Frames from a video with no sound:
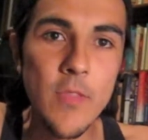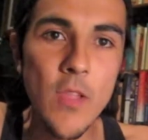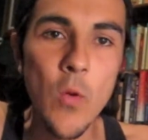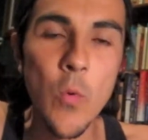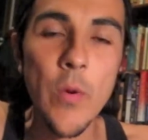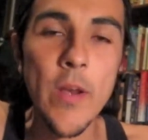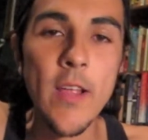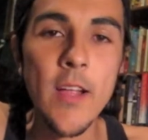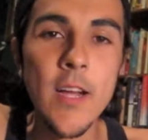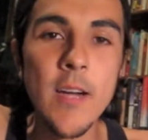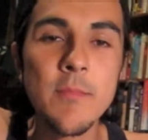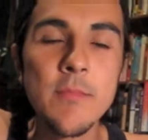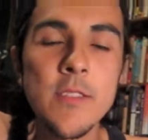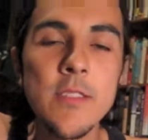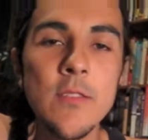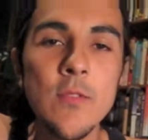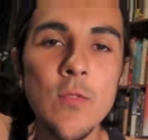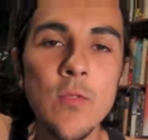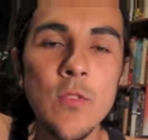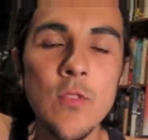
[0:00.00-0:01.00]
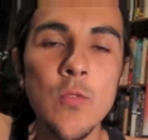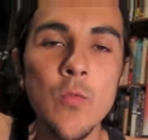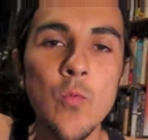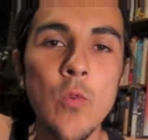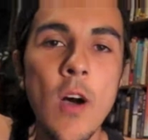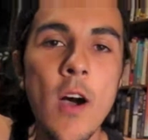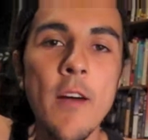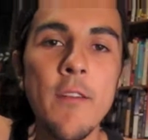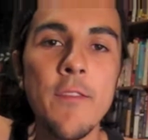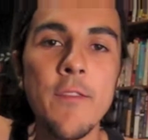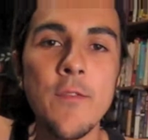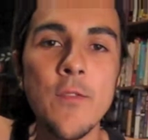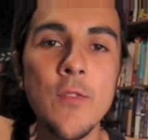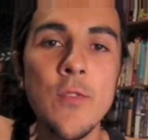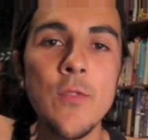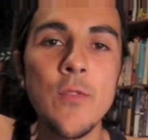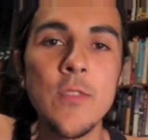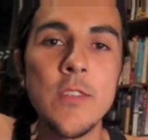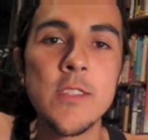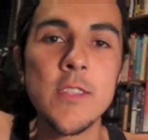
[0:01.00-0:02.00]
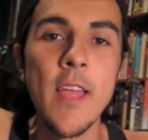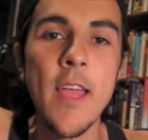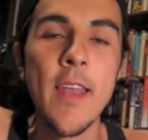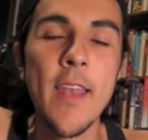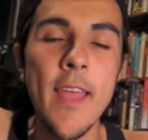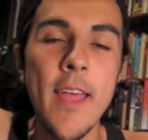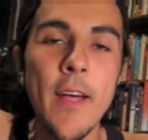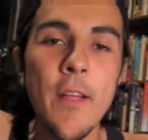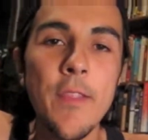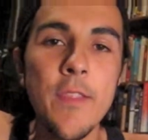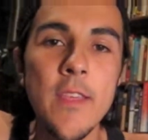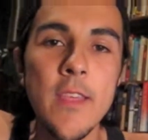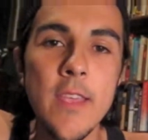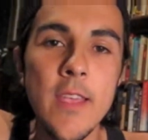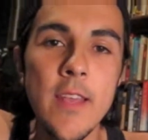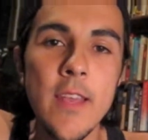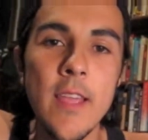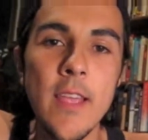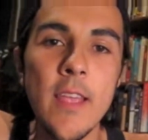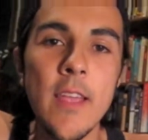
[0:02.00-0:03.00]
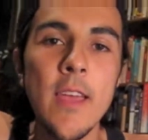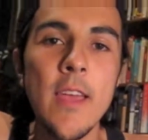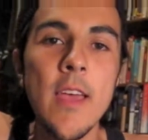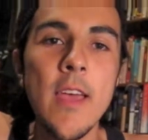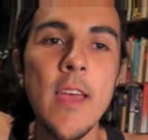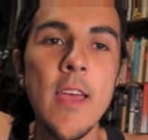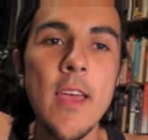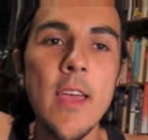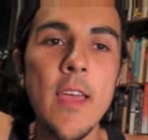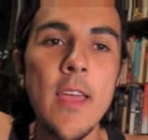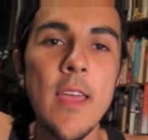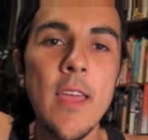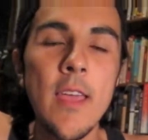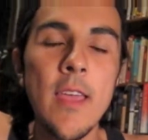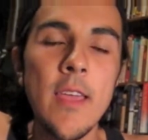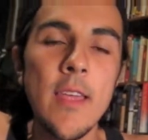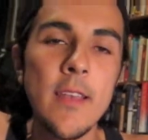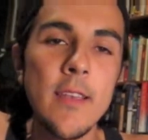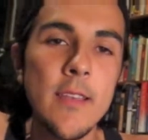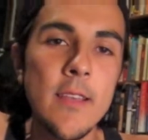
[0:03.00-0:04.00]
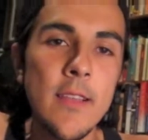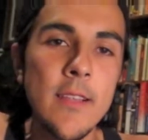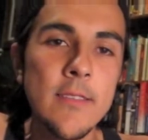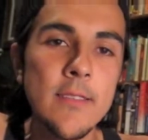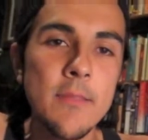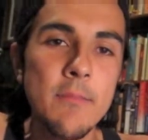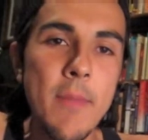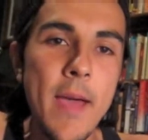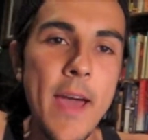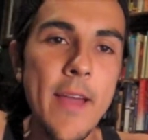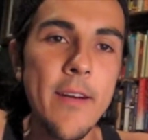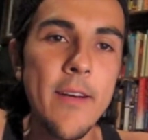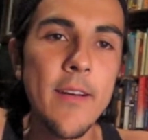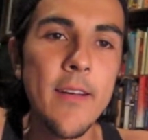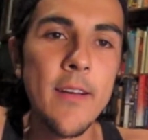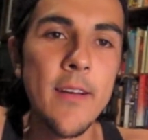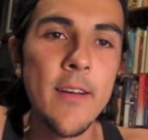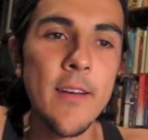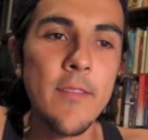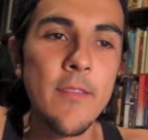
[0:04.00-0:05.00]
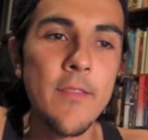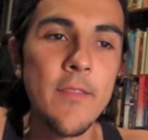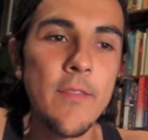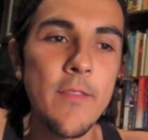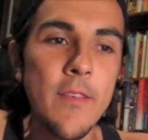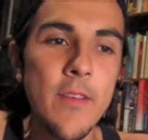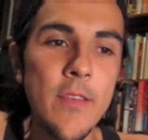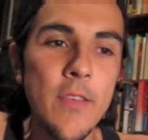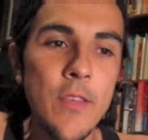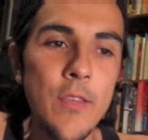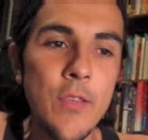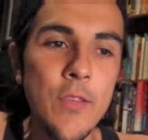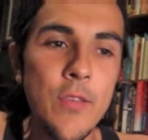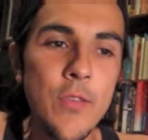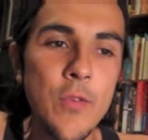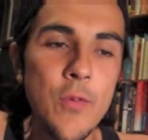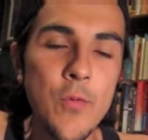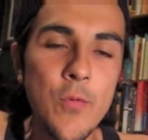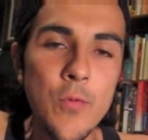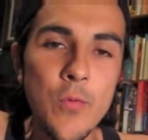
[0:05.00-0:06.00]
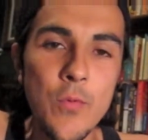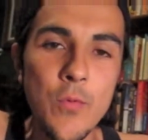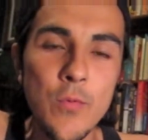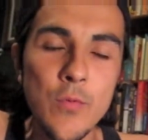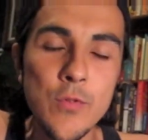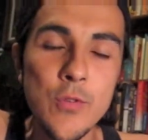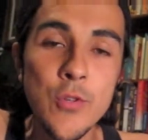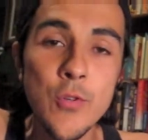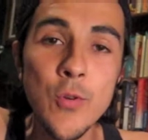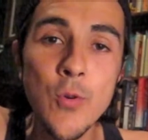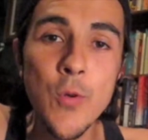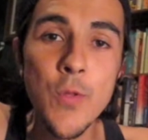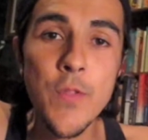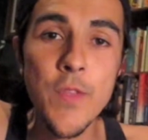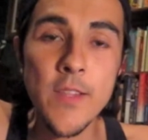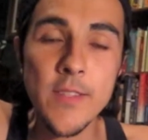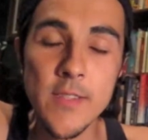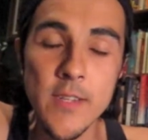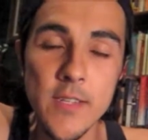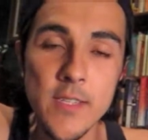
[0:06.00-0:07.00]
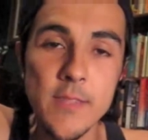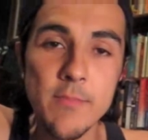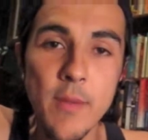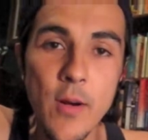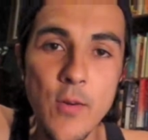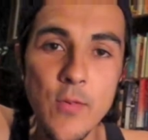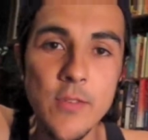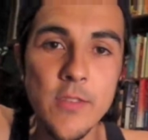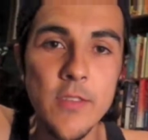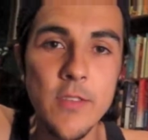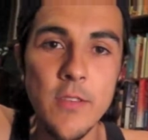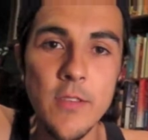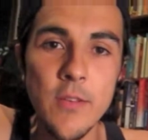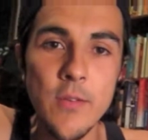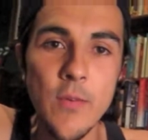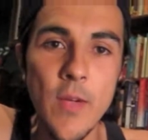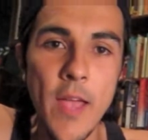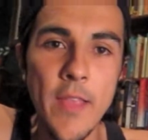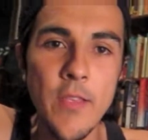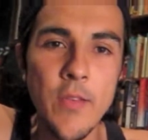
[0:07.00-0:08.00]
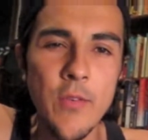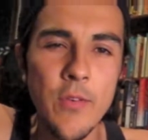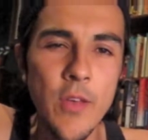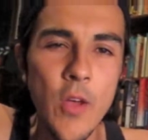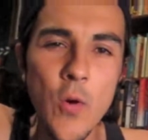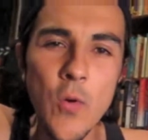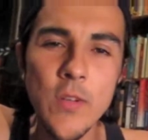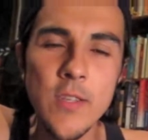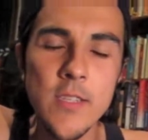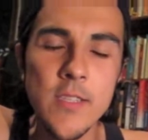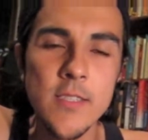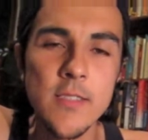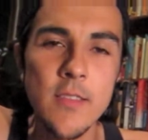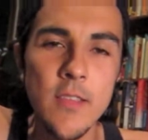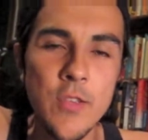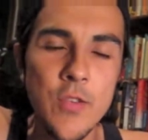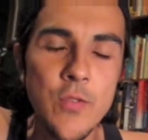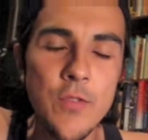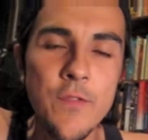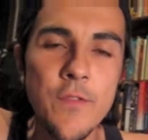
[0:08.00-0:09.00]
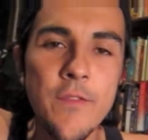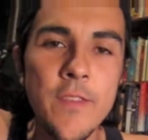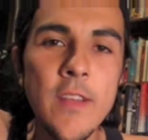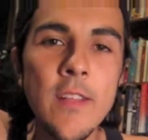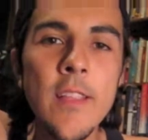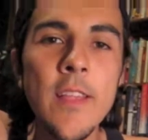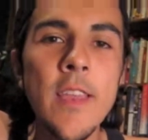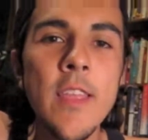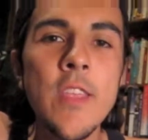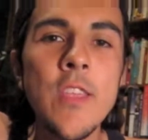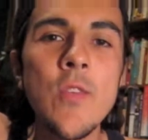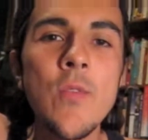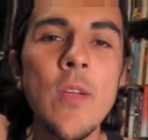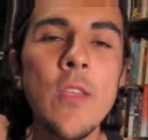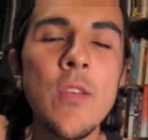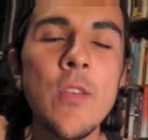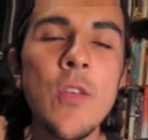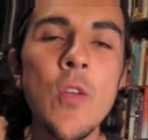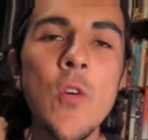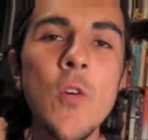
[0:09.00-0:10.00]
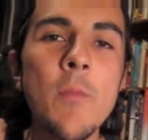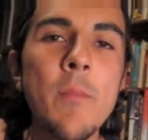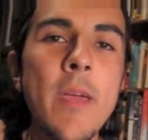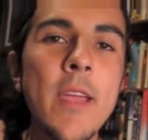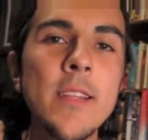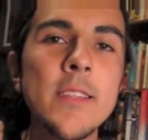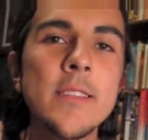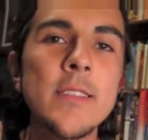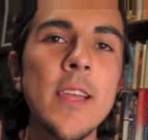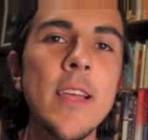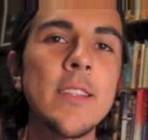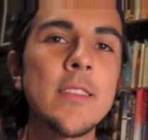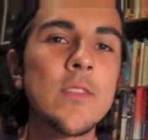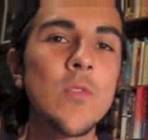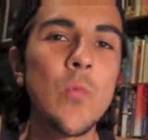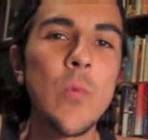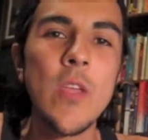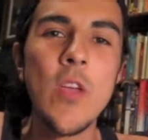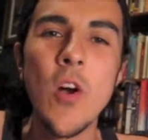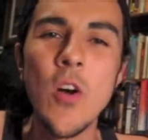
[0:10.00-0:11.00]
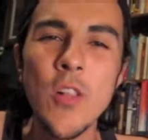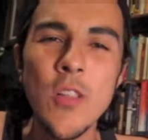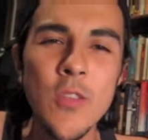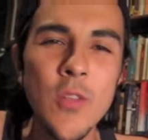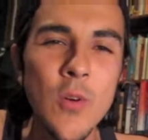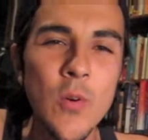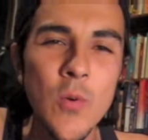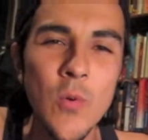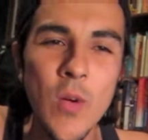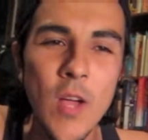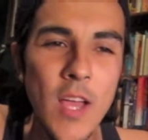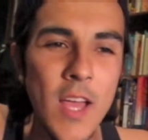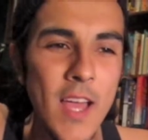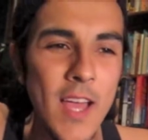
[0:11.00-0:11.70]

when it comes to, to raw foods and healthy eating, it it's a matter of you truth is exposed to you and you know it just you feel it in you and you know it makes sense. We all know